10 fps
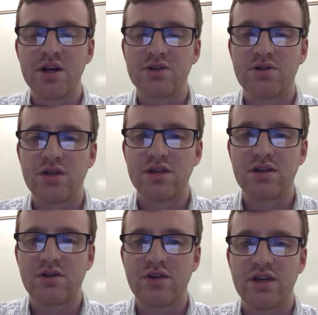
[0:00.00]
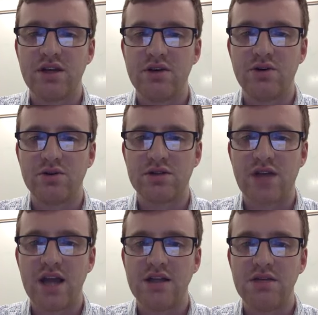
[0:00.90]
So these are reused.
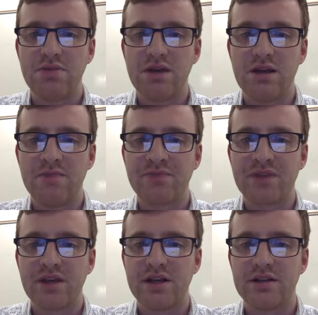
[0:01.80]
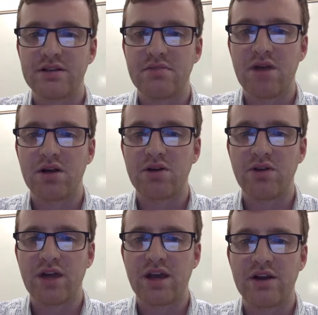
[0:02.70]
ATP is a molecule
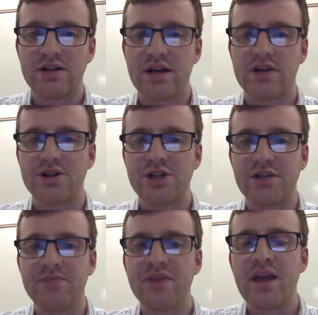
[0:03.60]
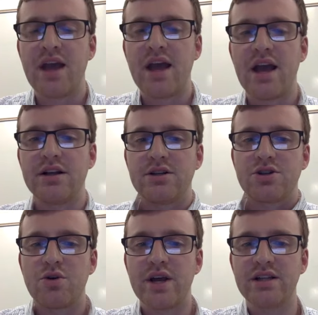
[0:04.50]
that carries energy, and
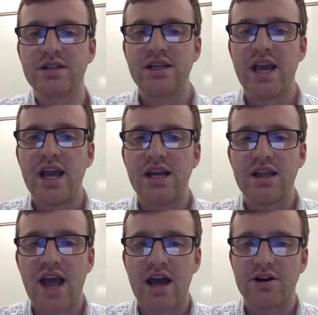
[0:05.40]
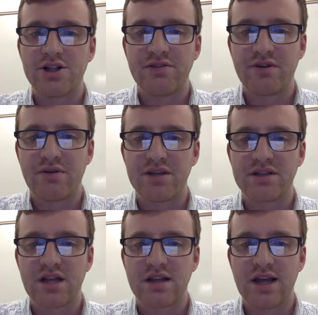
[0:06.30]
so it's gaining that energy from the
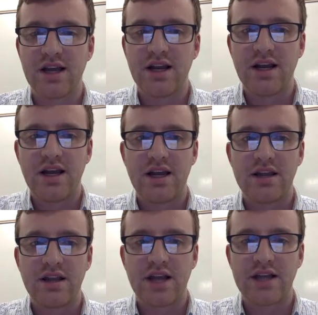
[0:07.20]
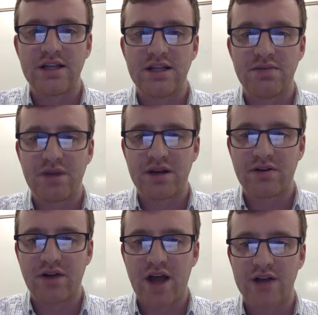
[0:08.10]
sunlight in the light-dependent
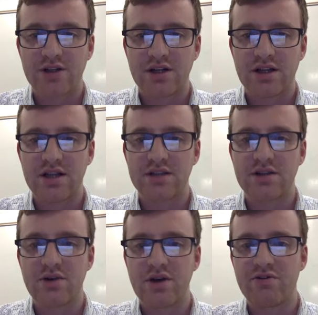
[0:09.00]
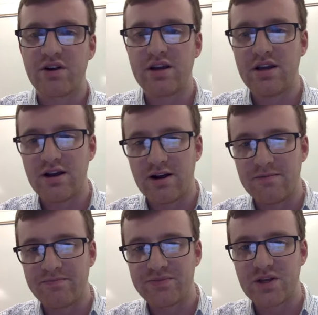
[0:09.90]
reaction, and then it's going over here
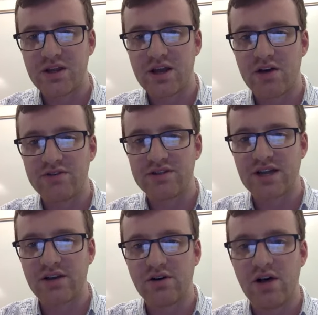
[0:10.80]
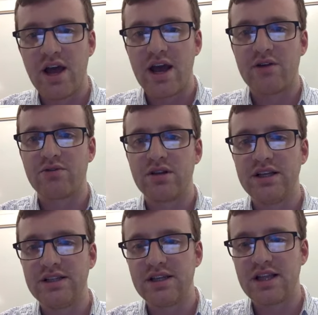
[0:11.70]
to the Kelvin cycle and
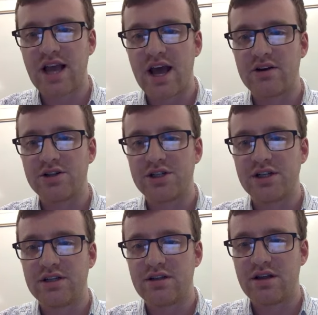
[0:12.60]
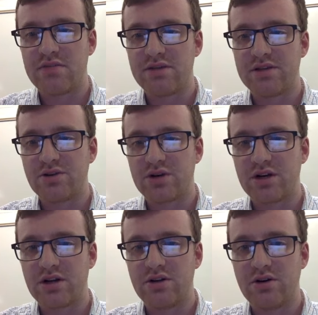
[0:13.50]
releasing that energy to then be stored
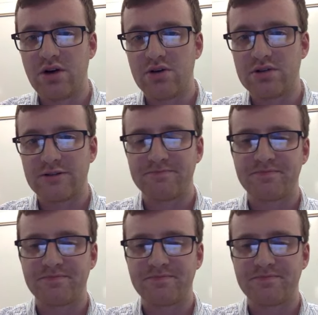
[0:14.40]
in glucose.